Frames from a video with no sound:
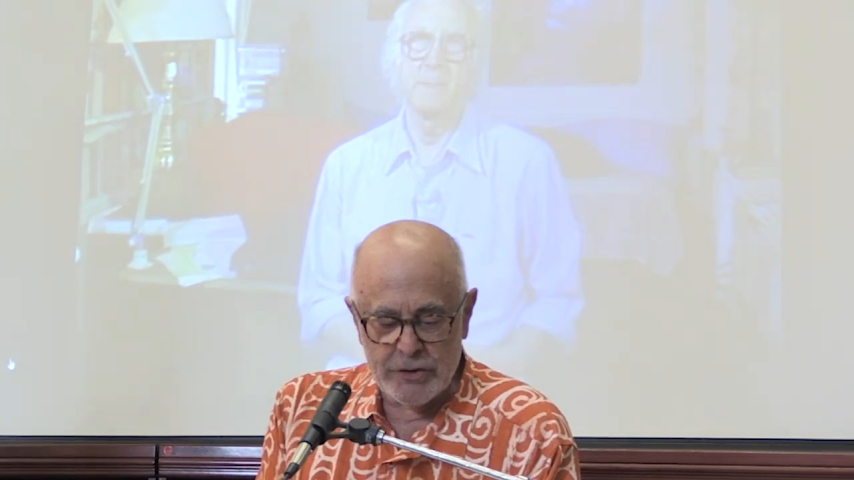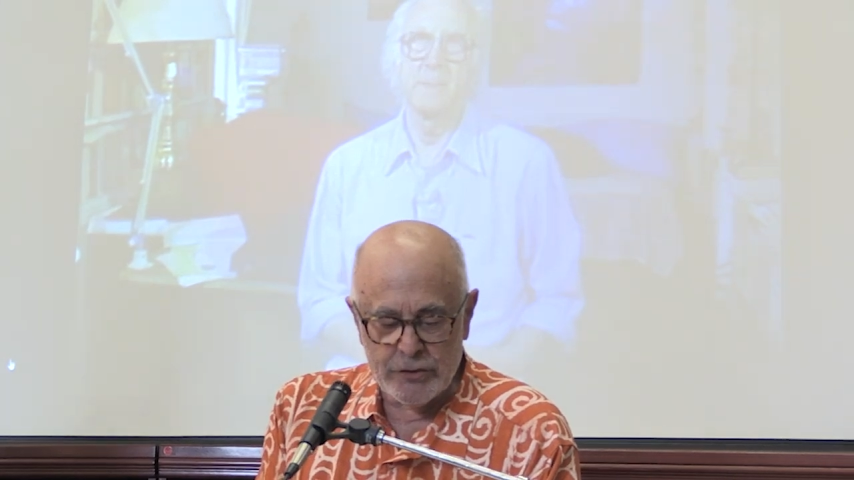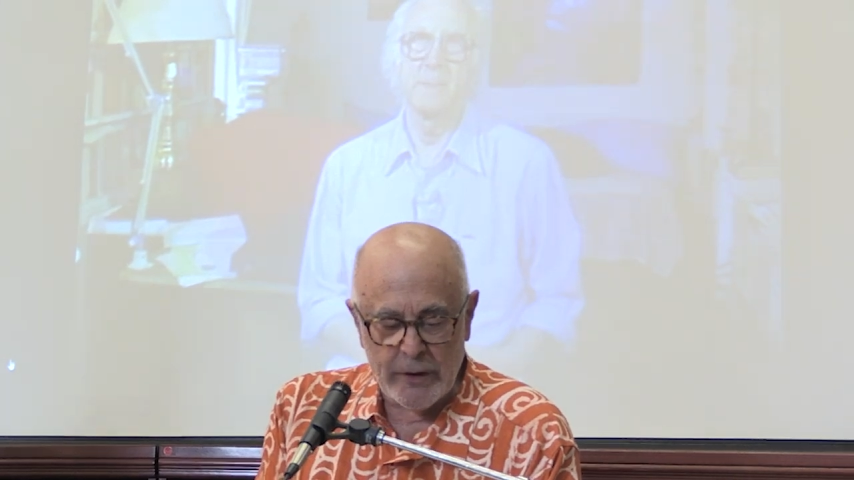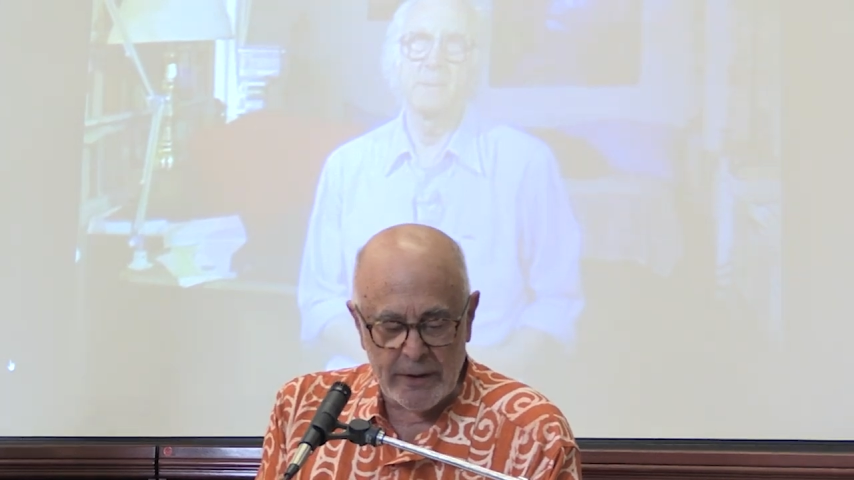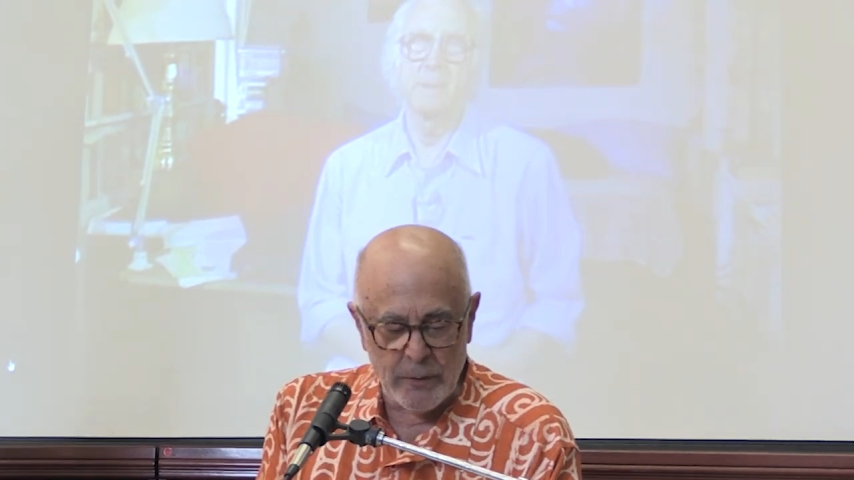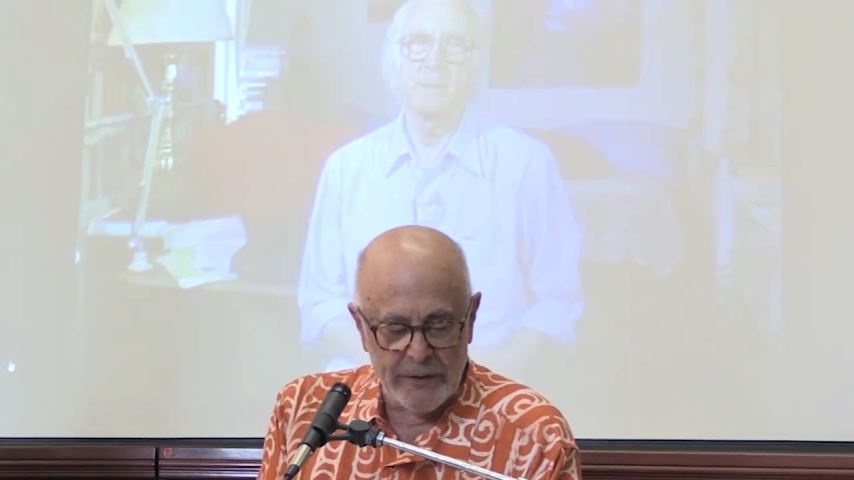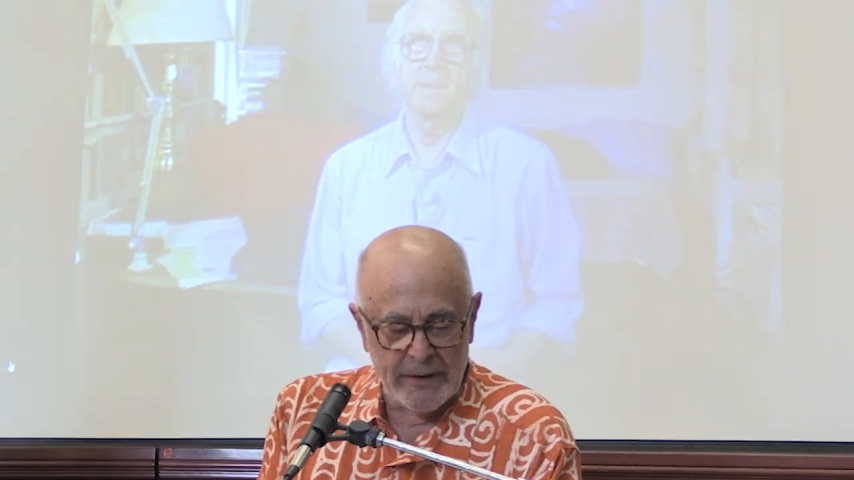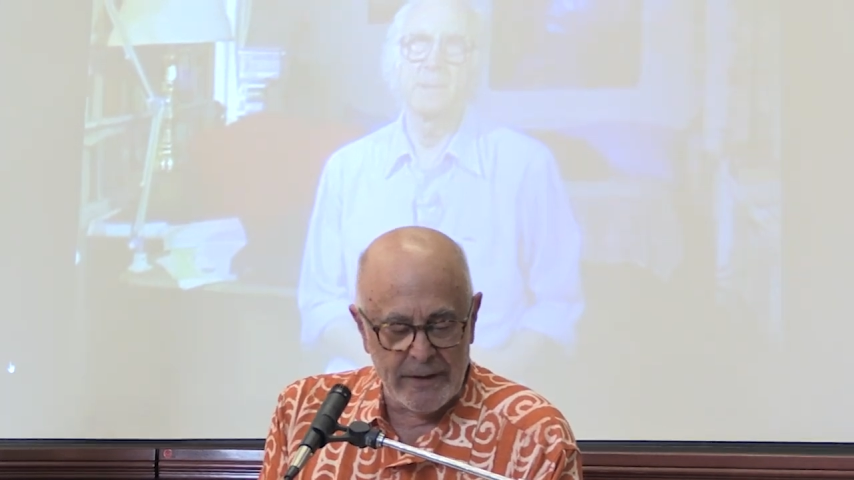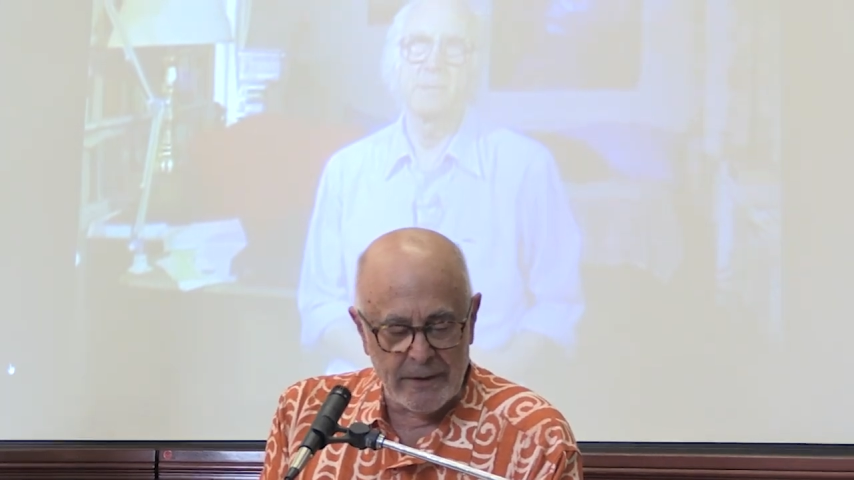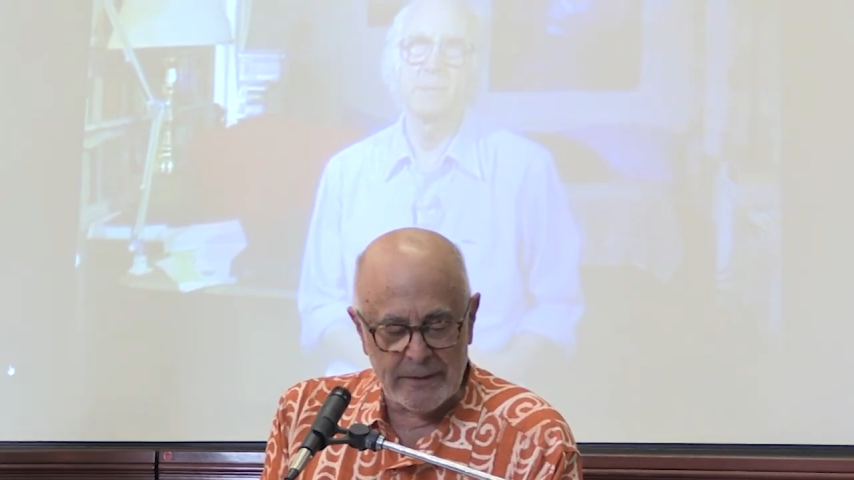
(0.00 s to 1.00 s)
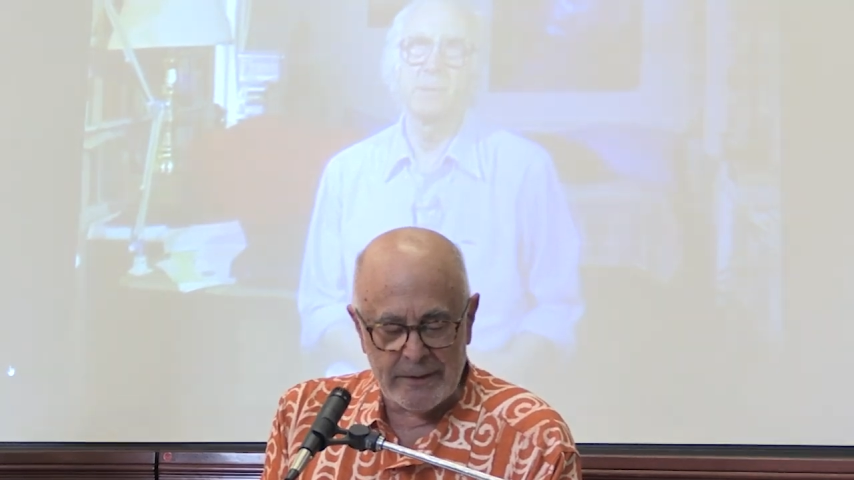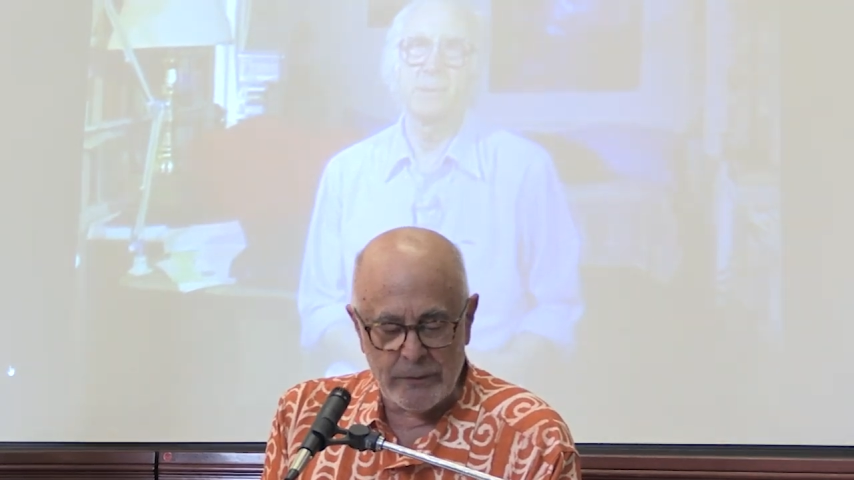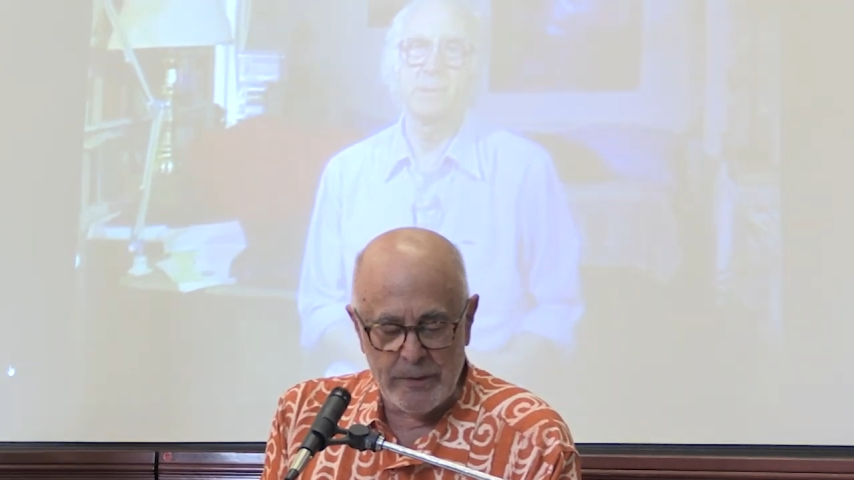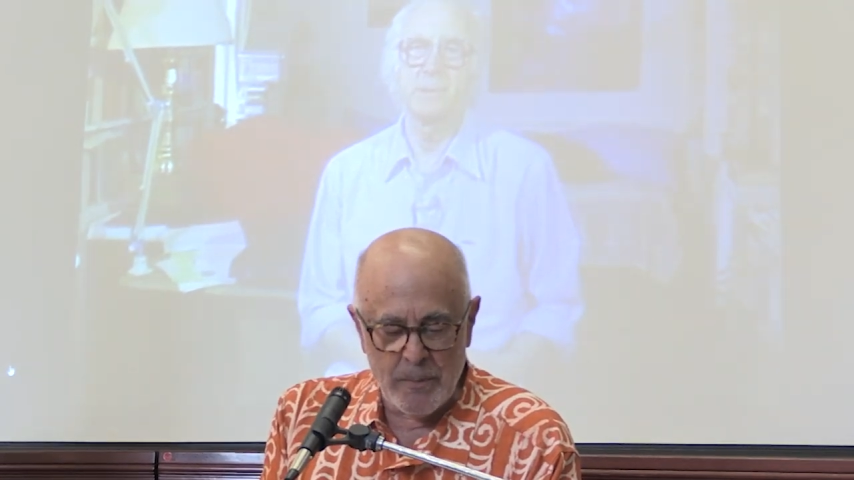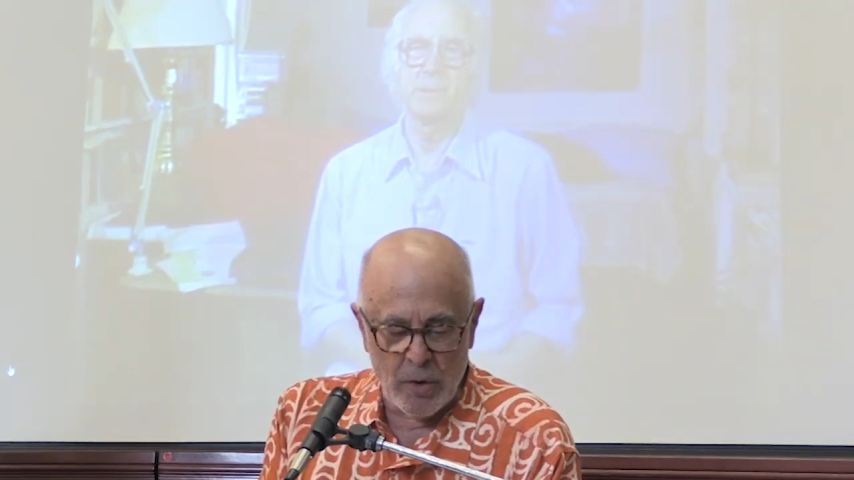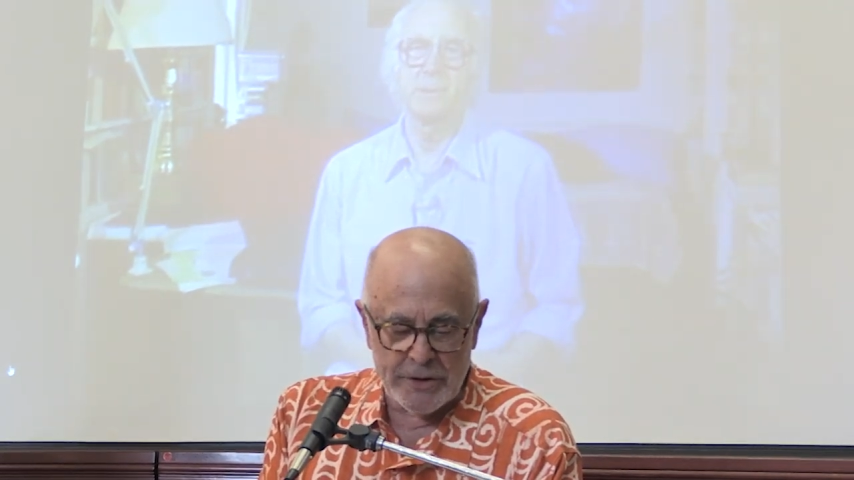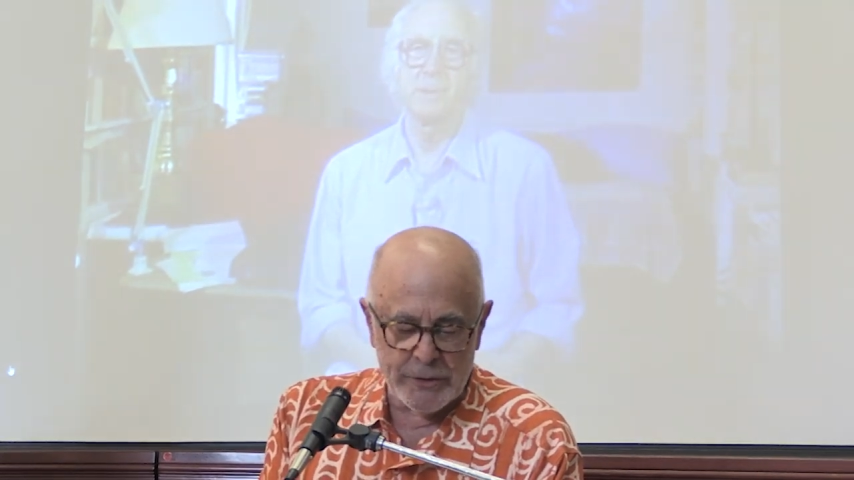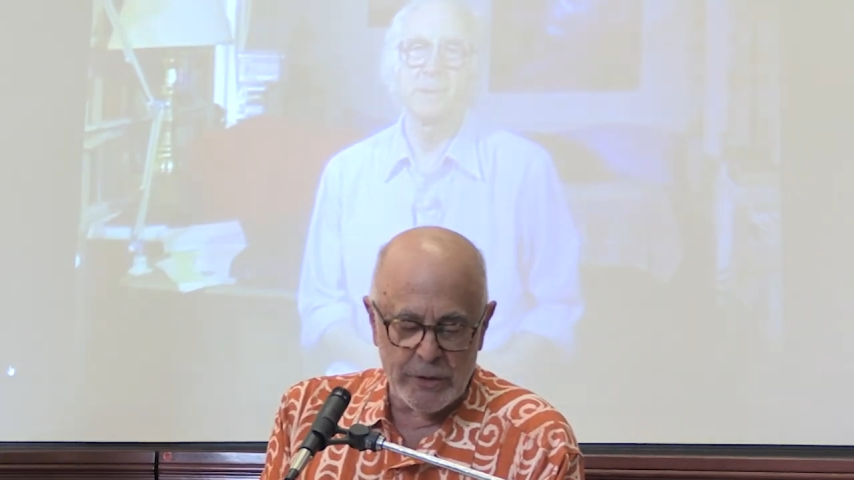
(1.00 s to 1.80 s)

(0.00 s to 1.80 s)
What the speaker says: stricken with guilt and remorse,